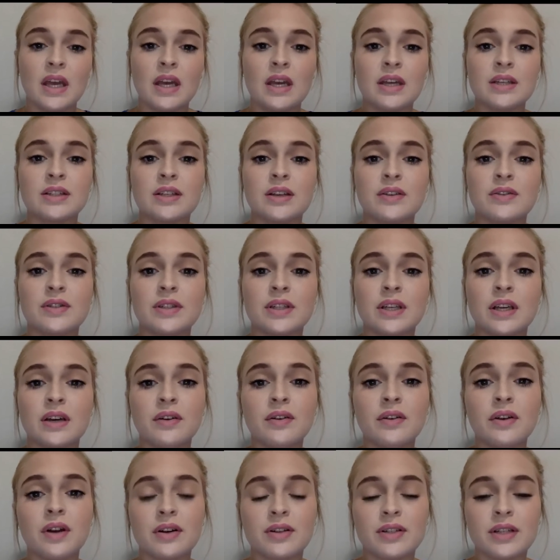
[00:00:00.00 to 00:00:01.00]
So skilled
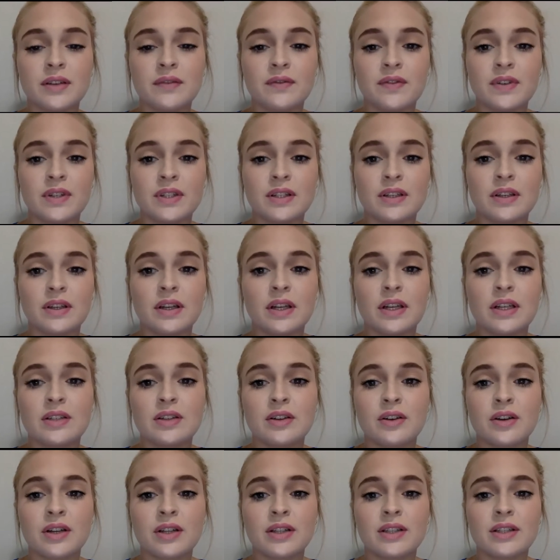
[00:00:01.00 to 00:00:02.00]
nursing facilities are
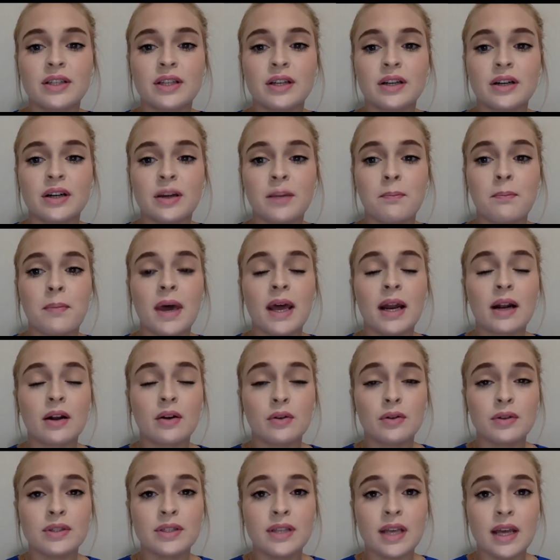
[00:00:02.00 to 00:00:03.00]
considered a
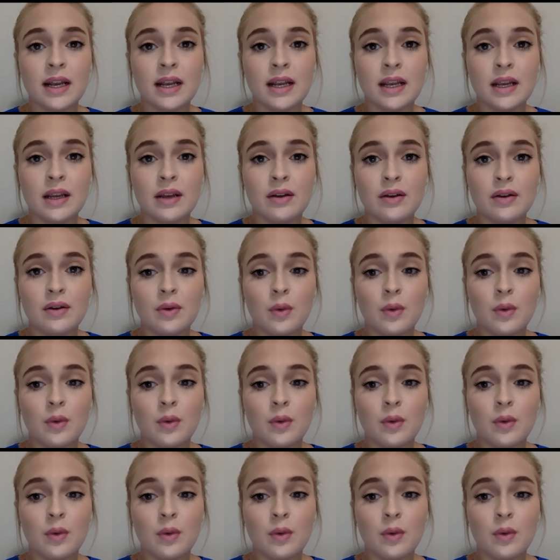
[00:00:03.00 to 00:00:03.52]
medical setting,